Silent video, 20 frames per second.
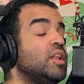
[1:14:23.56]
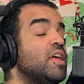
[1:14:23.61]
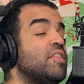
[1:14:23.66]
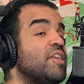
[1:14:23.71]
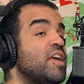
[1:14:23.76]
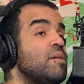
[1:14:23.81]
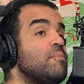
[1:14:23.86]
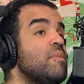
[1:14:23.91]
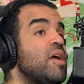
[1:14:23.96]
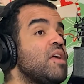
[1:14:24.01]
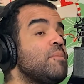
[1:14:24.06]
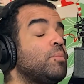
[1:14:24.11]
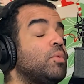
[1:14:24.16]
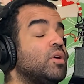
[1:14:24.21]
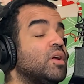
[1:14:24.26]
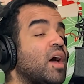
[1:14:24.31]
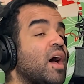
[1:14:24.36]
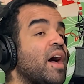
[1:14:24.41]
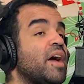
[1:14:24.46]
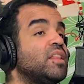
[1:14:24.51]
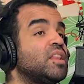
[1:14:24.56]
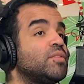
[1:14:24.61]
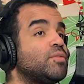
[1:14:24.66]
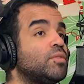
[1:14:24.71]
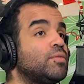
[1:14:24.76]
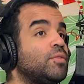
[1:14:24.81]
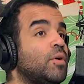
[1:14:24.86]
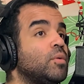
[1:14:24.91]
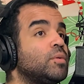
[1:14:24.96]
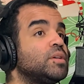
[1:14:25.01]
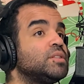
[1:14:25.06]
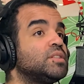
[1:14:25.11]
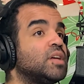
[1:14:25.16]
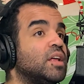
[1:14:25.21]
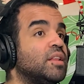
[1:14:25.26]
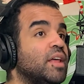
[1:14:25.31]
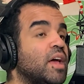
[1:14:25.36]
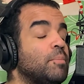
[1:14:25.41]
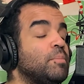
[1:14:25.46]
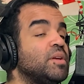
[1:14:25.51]
they may put a high level focus on
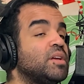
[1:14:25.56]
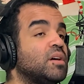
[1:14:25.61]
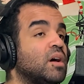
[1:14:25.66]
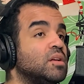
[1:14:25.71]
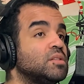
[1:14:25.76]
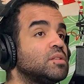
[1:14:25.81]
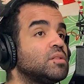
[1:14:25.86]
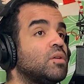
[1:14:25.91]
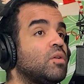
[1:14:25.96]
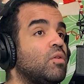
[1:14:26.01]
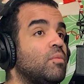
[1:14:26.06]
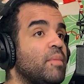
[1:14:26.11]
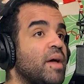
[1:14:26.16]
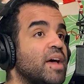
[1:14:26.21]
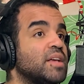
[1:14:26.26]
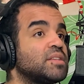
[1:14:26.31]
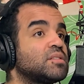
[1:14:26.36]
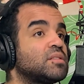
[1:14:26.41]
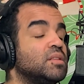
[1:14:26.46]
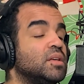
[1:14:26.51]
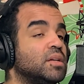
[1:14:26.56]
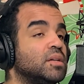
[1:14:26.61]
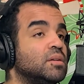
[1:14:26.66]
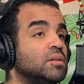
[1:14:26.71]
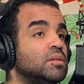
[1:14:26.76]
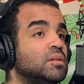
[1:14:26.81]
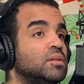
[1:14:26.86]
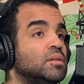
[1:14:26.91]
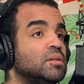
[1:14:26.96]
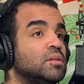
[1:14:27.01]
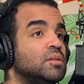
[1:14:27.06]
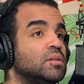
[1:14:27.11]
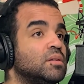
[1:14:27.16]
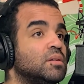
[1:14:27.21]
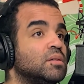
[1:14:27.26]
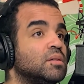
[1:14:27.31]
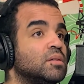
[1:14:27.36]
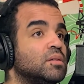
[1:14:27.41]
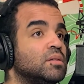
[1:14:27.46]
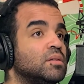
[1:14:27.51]
that because of the whole mask thing.
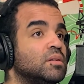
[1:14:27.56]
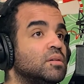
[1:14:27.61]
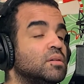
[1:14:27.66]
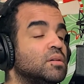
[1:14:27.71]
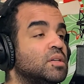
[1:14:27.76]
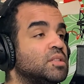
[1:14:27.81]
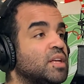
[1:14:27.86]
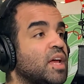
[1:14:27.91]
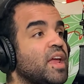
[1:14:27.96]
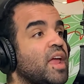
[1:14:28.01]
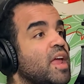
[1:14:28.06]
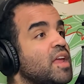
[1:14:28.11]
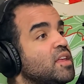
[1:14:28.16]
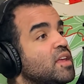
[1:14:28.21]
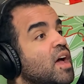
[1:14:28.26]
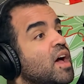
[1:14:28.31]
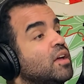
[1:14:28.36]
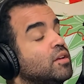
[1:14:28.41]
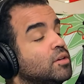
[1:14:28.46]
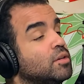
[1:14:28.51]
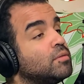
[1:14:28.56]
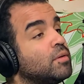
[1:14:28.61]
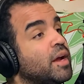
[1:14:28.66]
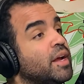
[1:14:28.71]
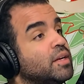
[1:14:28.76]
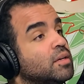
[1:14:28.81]
Because you're right.